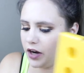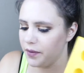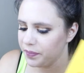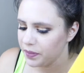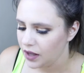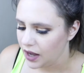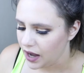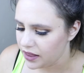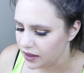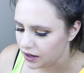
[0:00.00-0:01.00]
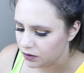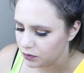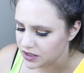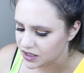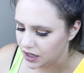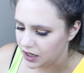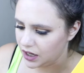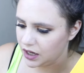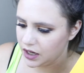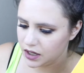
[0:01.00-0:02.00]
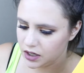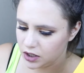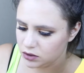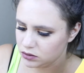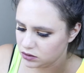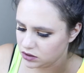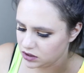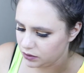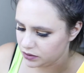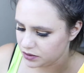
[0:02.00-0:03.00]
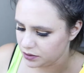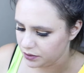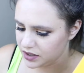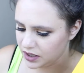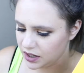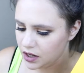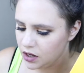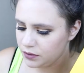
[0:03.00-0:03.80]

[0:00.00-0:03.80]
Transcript: it. And then we take, which one do we take?